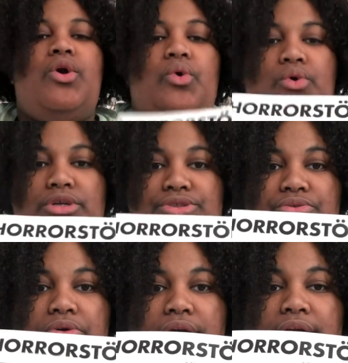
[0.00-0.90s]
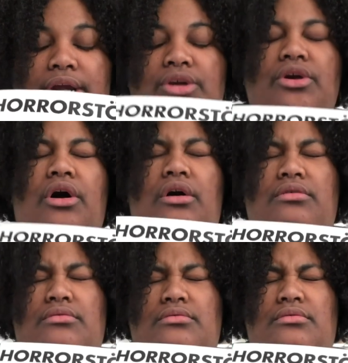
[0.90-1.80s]
Horrorstör. Y'all,
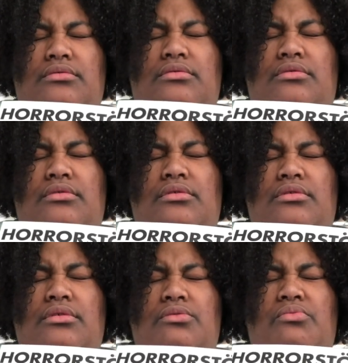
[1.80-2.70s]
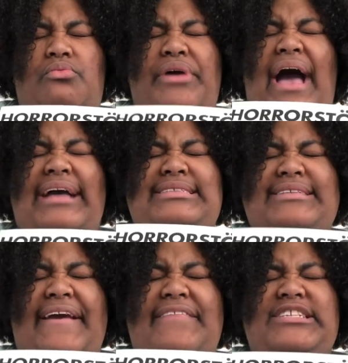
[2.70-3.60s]
when I
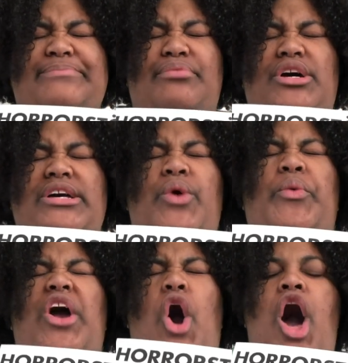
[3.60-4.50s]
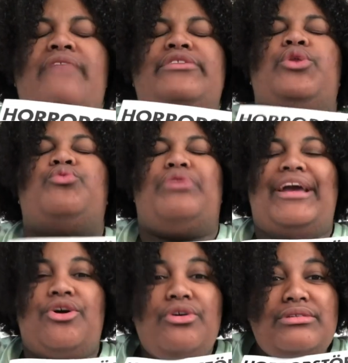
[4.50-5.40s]
say this book went off the
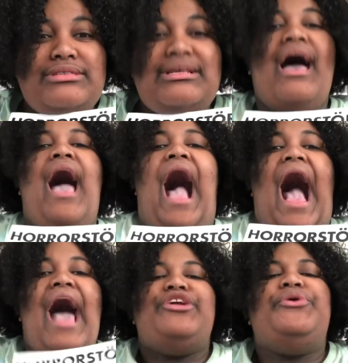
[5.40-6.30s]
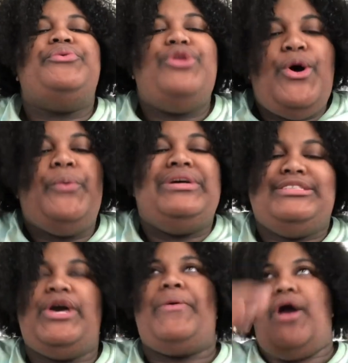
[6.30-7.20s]
rails, I don't know what's
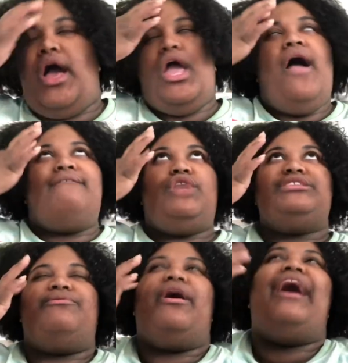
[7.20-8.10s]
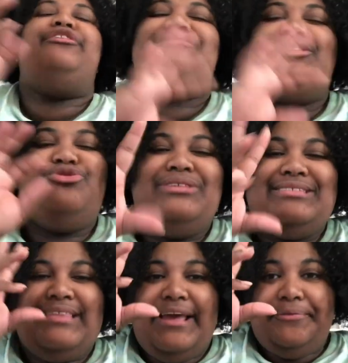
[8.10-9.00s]
going on. First of all, I used to do this
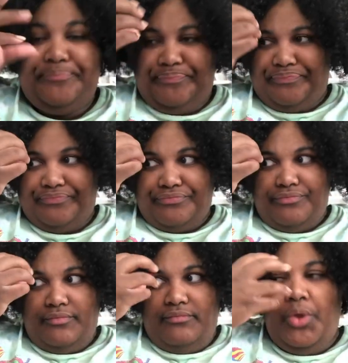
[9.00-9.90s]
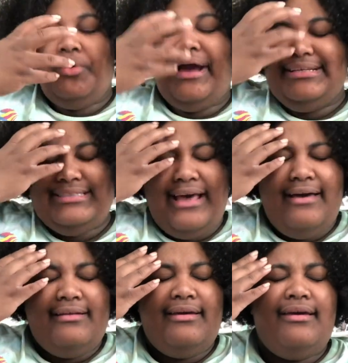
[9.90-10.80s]
thing where I
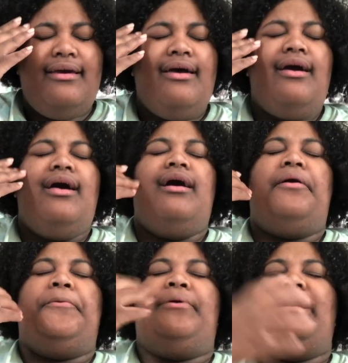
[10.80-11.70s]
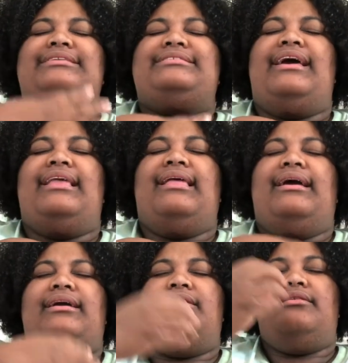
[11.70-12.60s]
said, where I say,
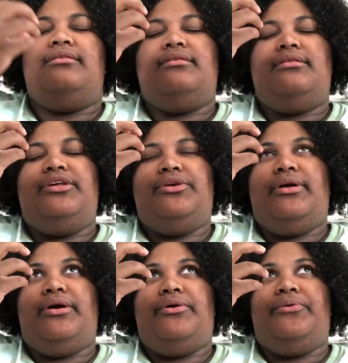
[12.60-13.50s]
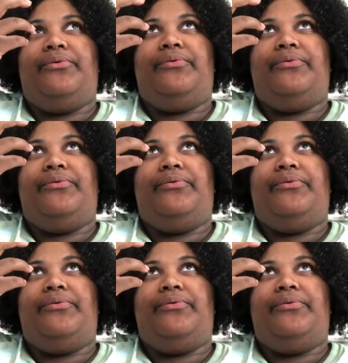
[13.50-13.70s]
like, you know,